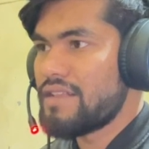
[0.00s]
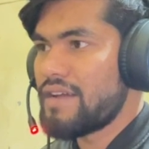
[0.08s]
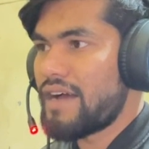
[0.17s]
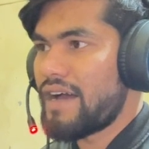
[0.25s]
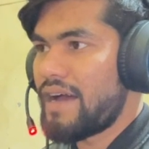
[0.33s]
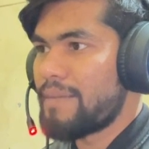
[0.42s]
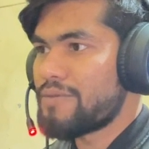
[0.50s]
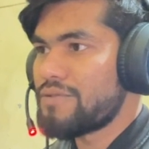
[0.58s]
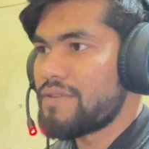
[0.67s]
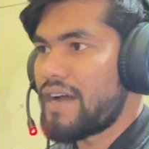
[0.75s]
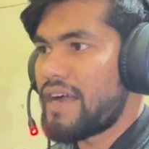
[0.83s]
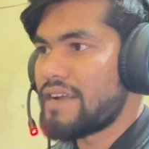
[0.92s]
I have
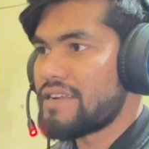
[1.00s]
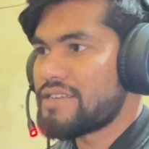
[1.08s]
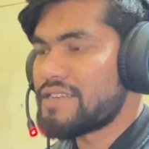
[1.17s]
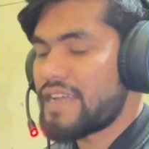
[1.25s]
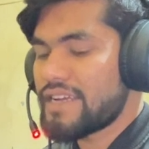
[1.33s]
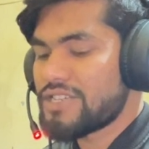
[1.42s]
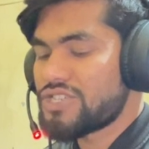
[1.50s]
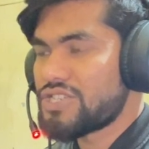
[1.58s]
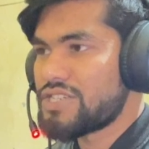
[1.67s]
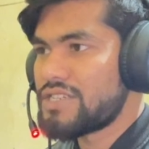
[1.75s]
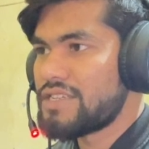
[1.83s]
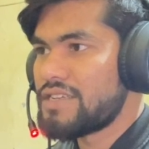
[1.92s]
to add a
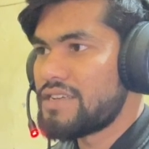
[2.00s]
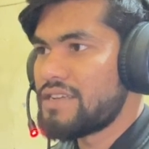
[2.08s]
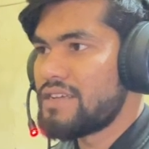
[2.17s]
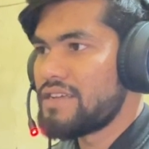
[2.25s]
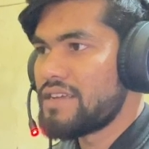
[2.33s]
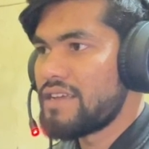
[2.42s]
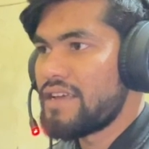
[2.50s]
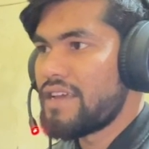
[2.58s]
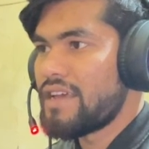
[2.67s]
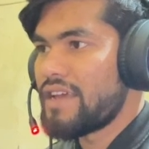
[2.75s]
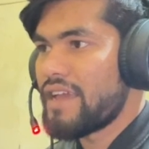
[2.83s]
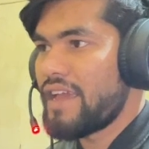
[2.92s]
text
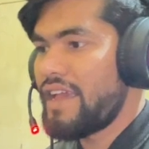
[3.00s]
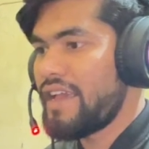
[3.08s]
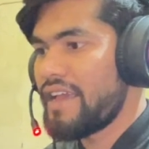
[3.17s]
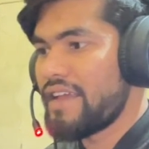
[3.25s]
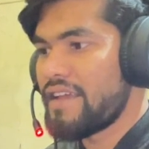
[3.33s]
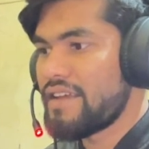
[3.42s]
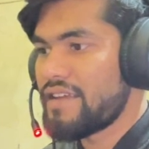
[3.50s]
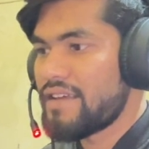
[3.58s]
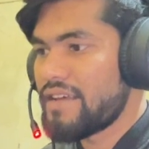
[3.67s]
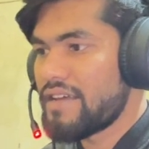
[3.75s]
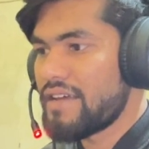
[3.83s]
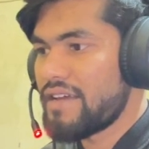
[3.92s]
here,
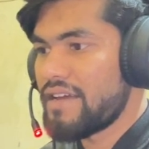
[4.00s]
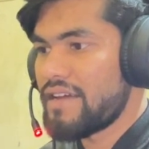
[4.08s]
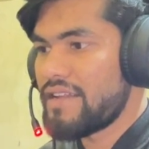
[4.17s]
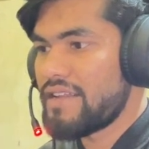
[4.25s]
and